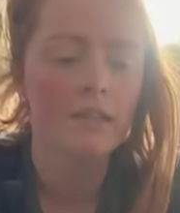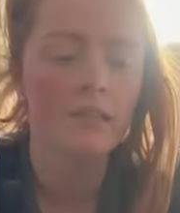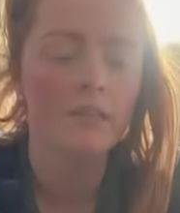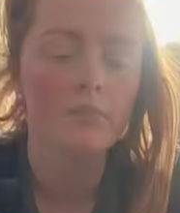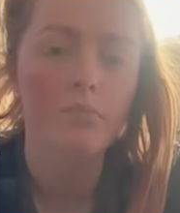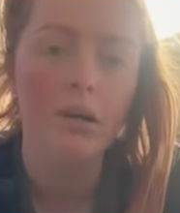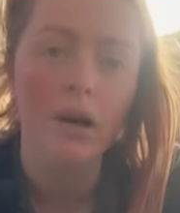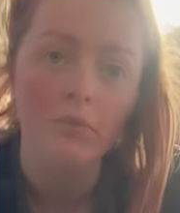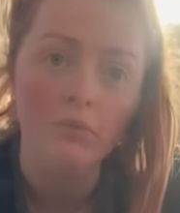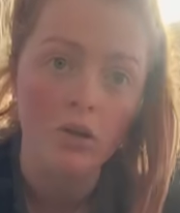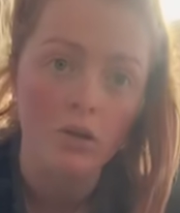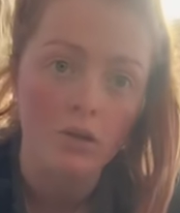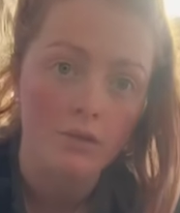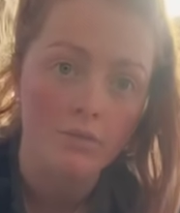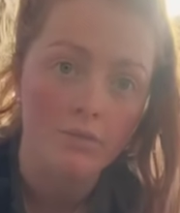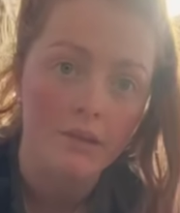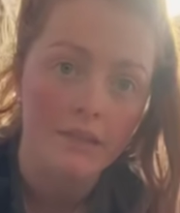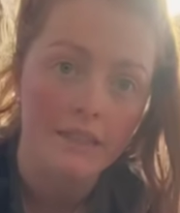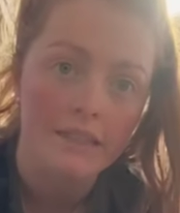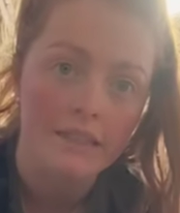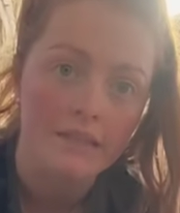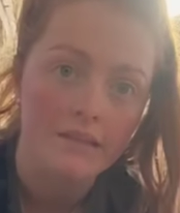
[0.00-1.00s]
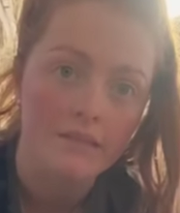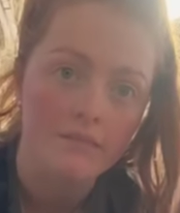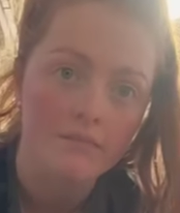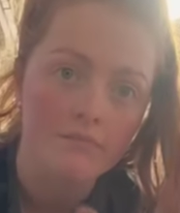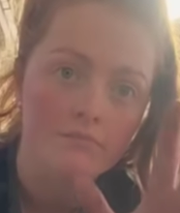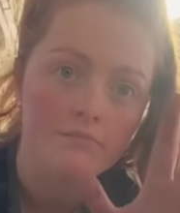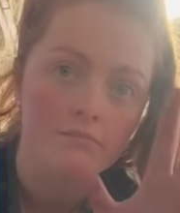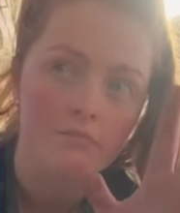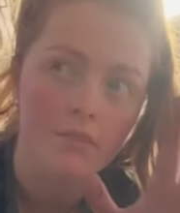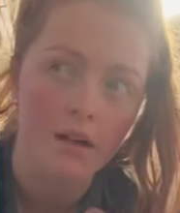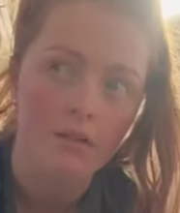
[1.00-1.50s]
but I'm not complaining.
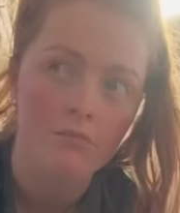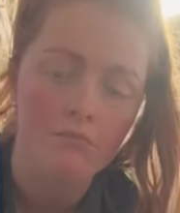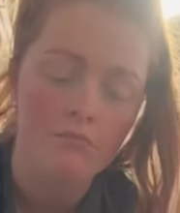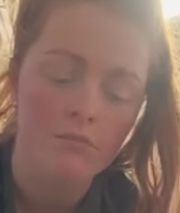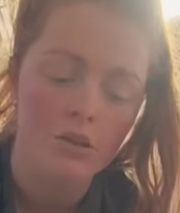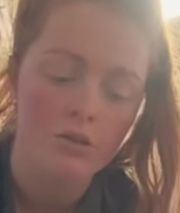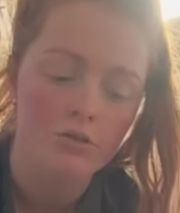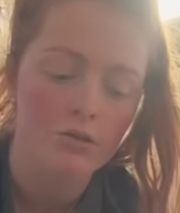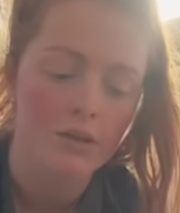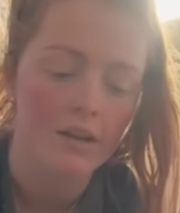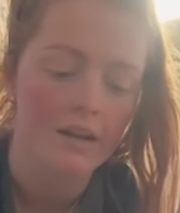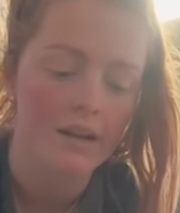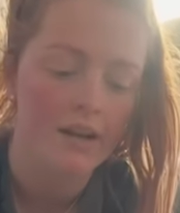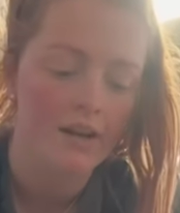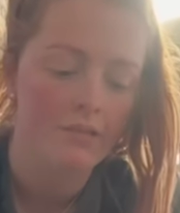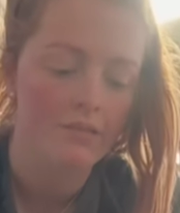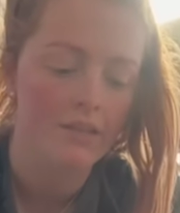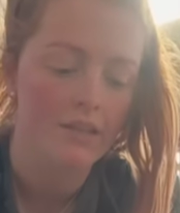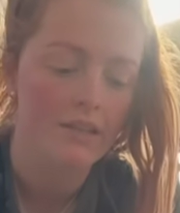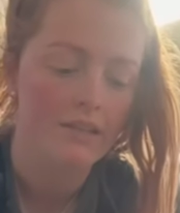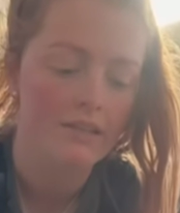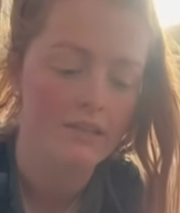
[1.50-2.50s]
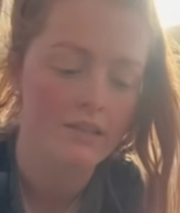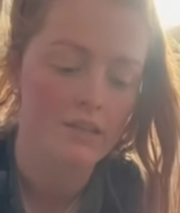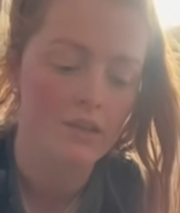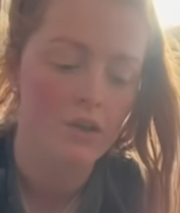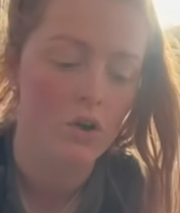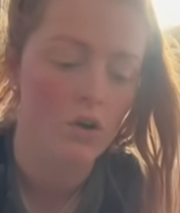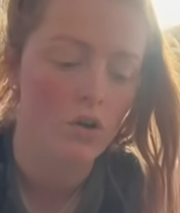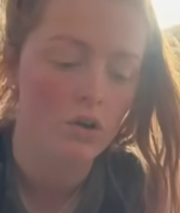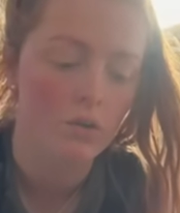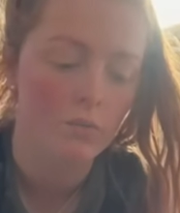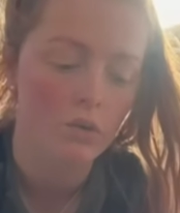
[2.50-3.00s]
I'd much rather have this than the
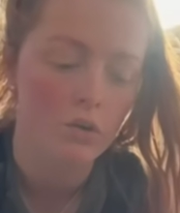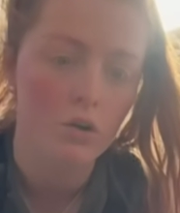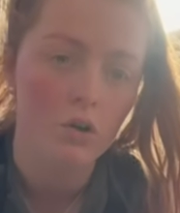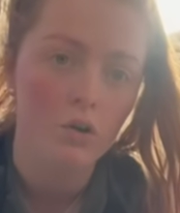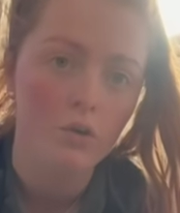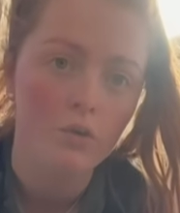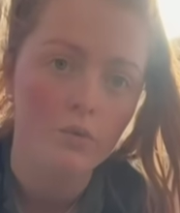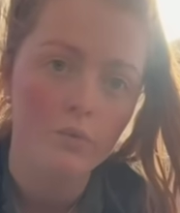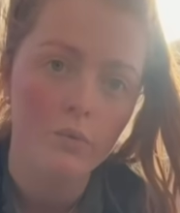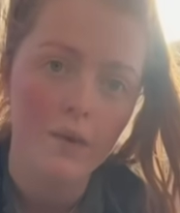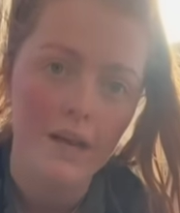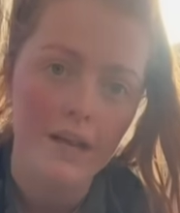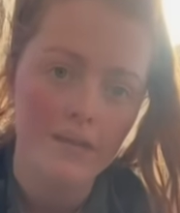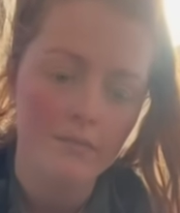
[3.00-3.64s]
horrible cold wet